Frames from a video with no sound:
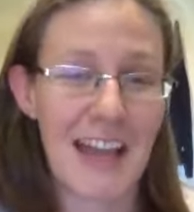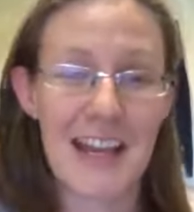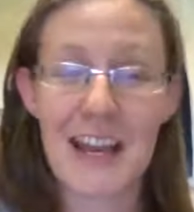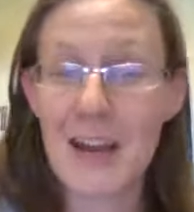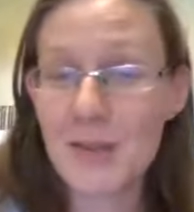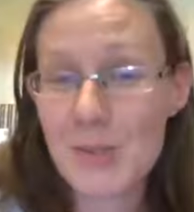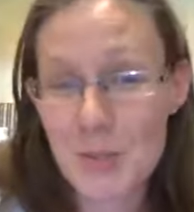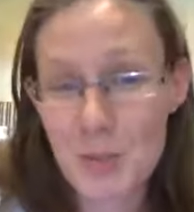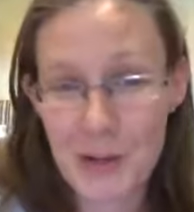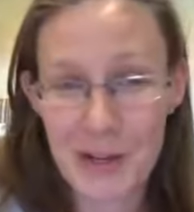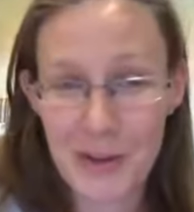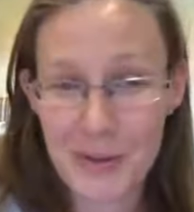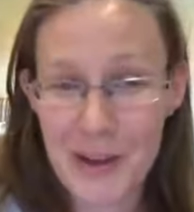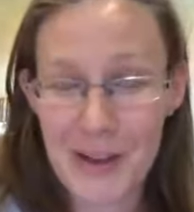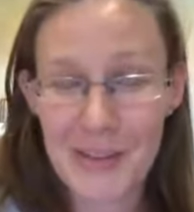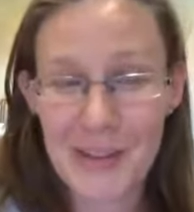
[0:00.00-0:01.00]
elsewhere
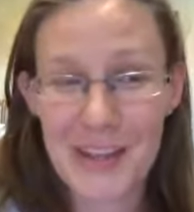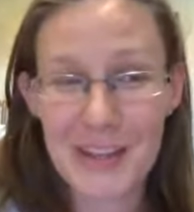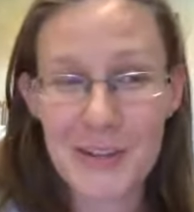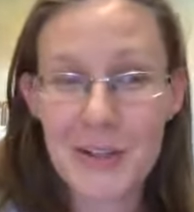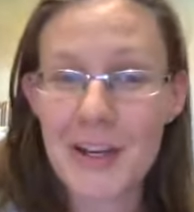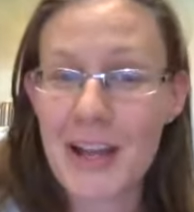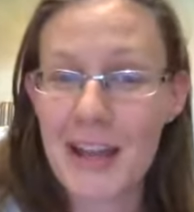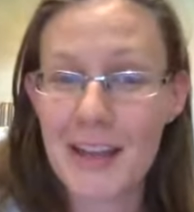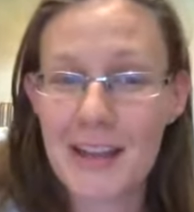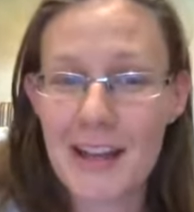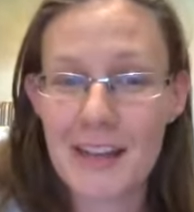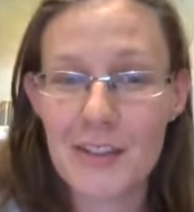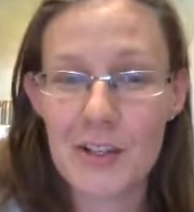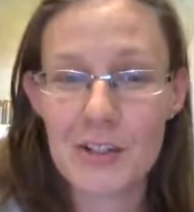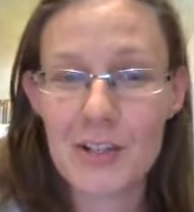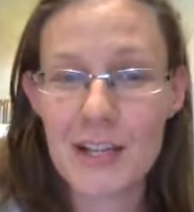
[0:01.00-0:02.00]
around the internet,
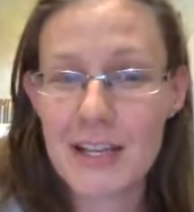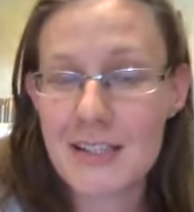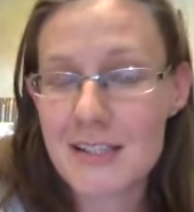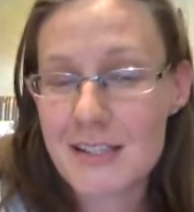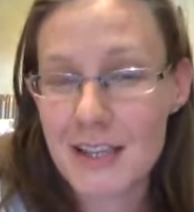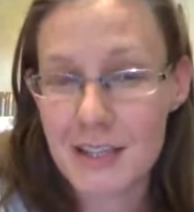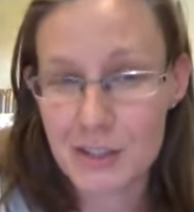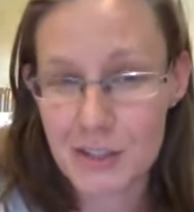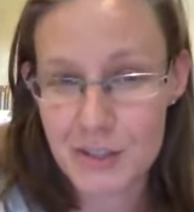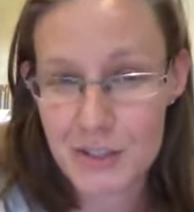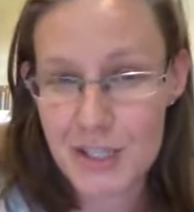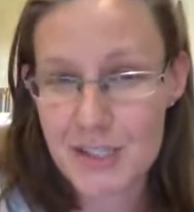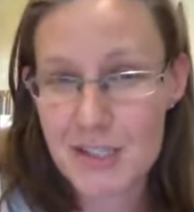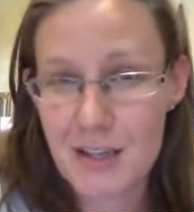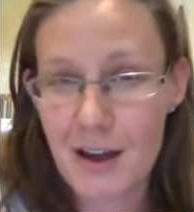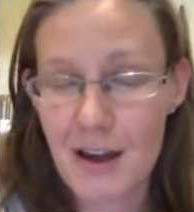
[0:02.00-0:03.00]
and it's like they're
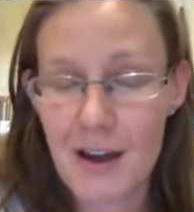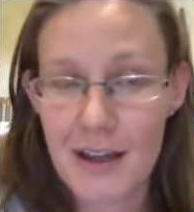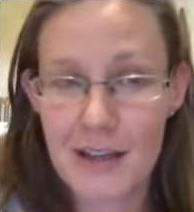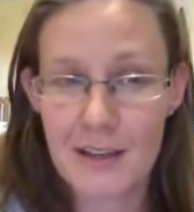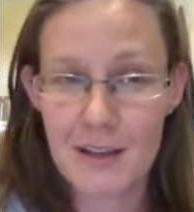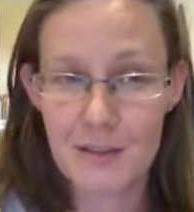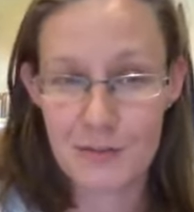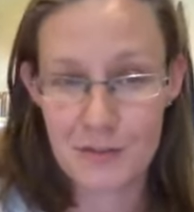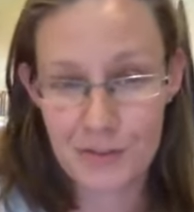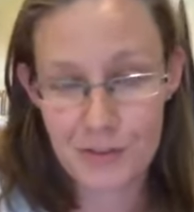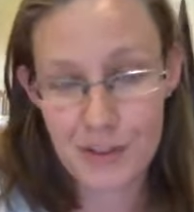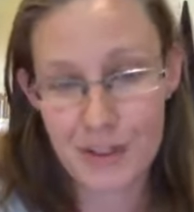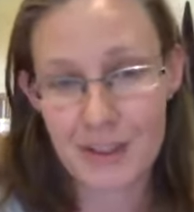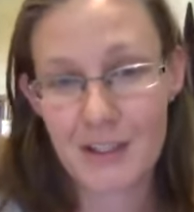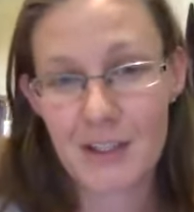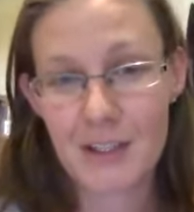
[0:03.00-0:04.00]
just kind of
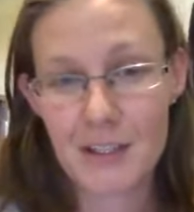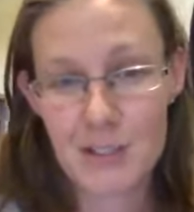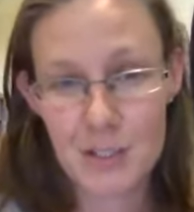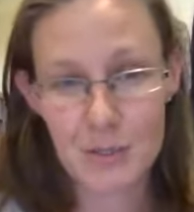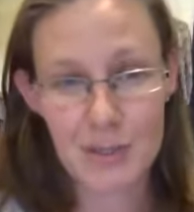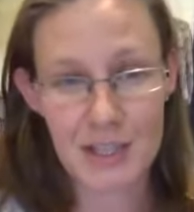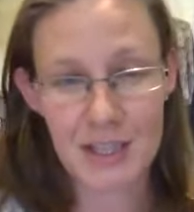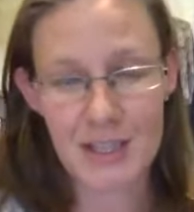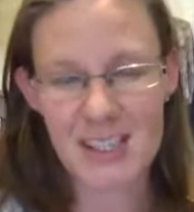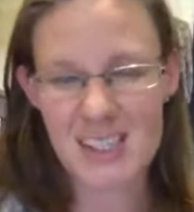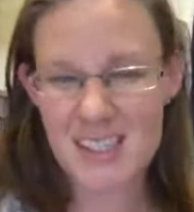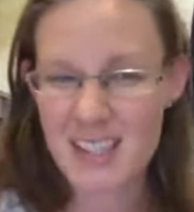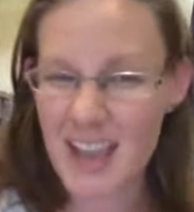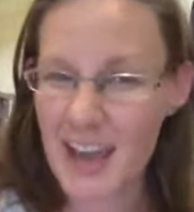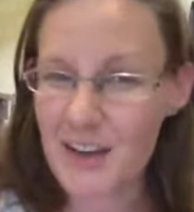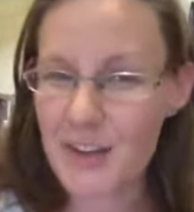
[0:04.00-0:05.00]
doing this
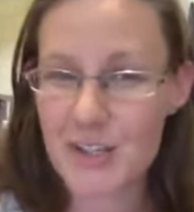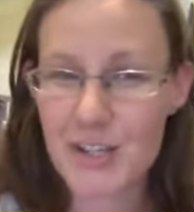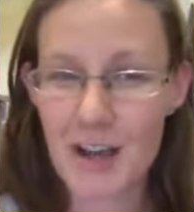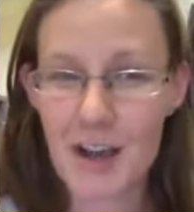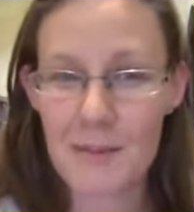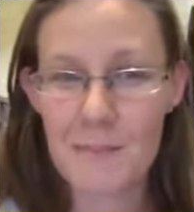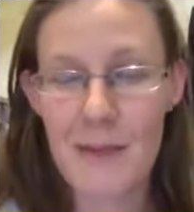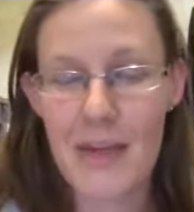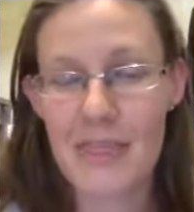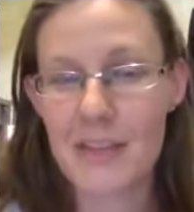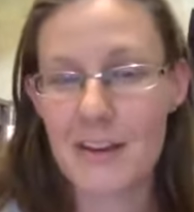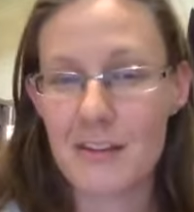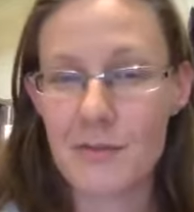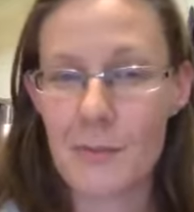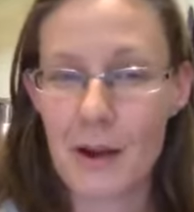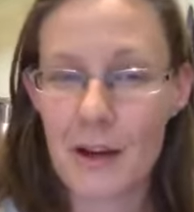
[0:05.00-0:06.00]
scattershot method
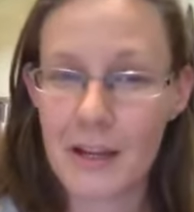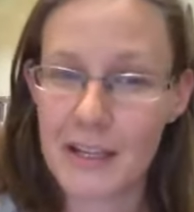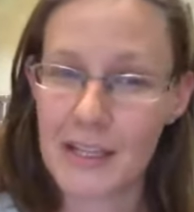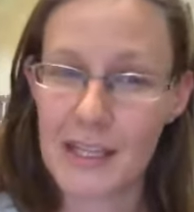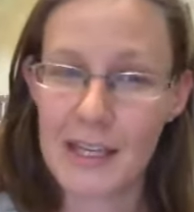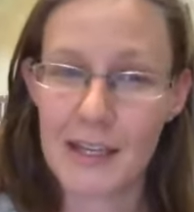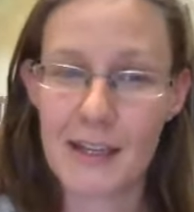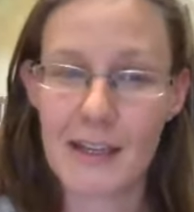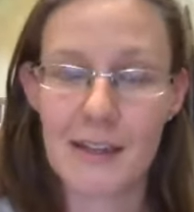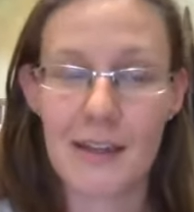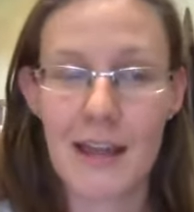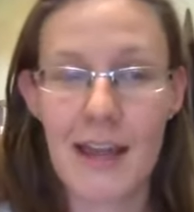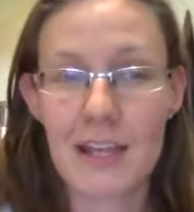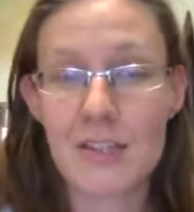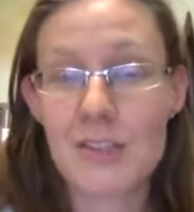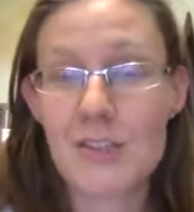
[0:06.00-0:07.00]
of marketing and
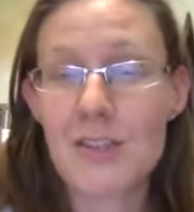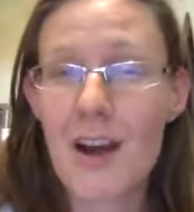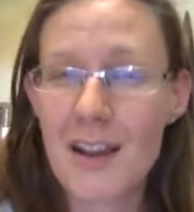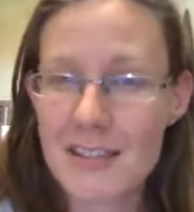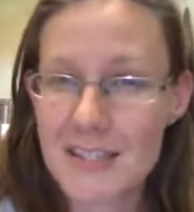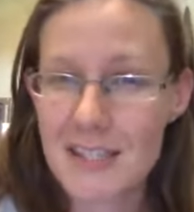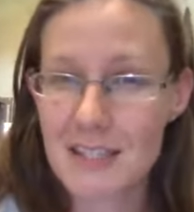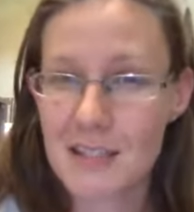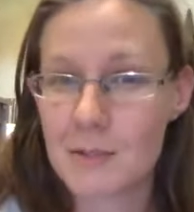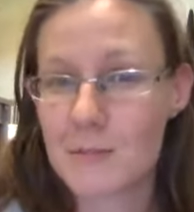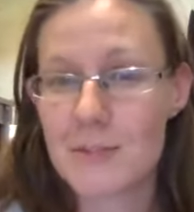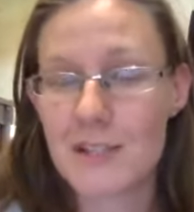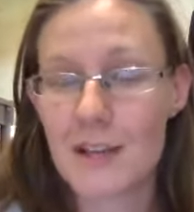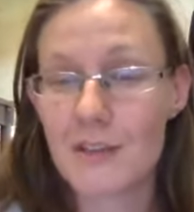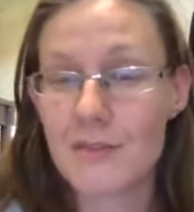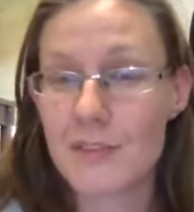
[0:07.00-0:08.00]
exhausting
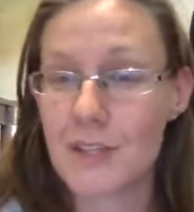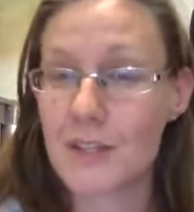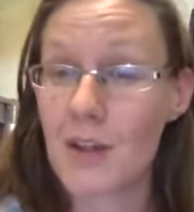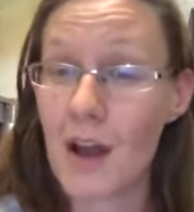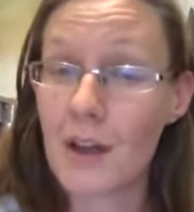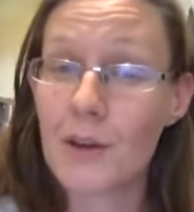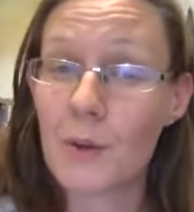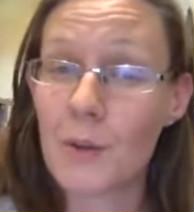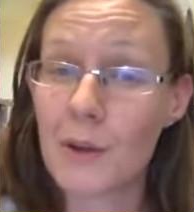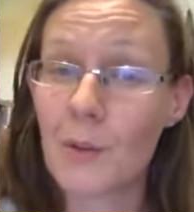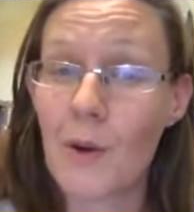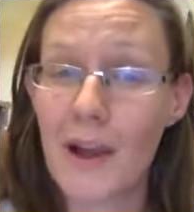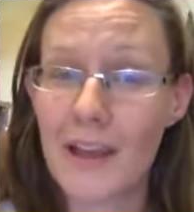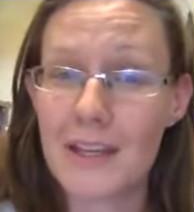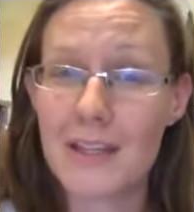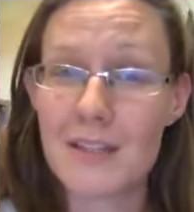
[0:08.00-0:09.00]
themselves and not knowing
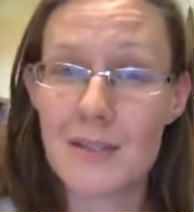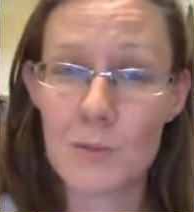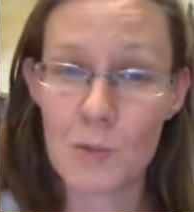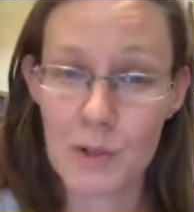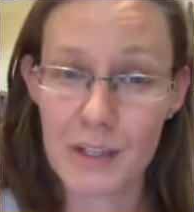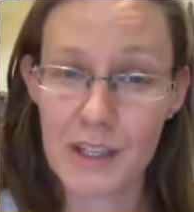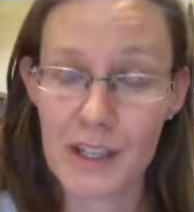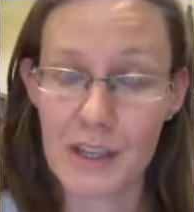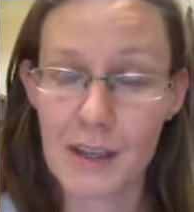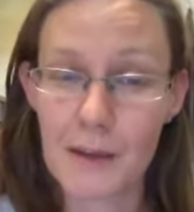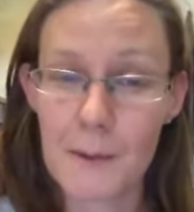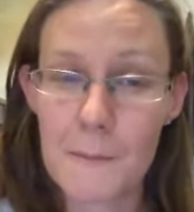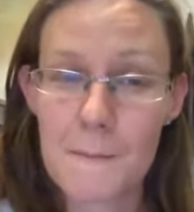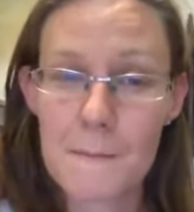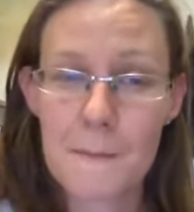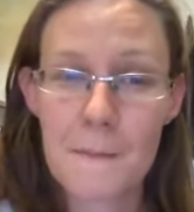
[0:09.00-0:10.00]
why it isn't working.
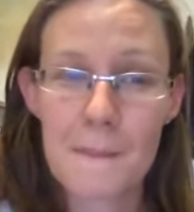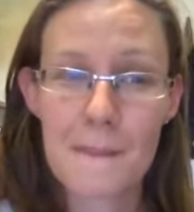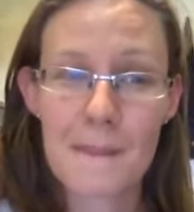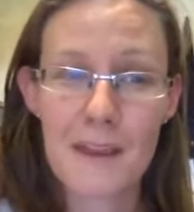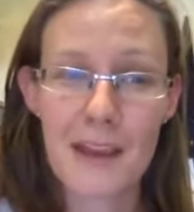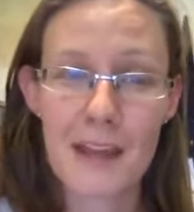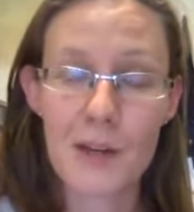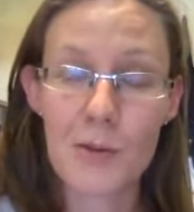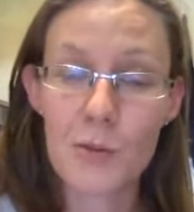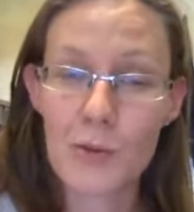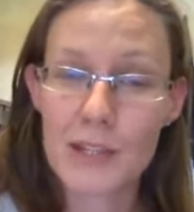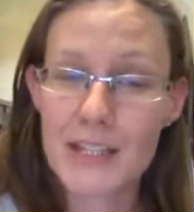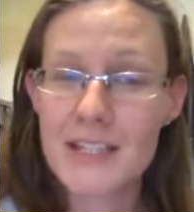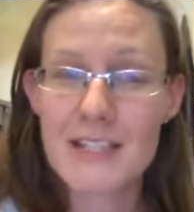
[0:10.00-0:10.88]
And it really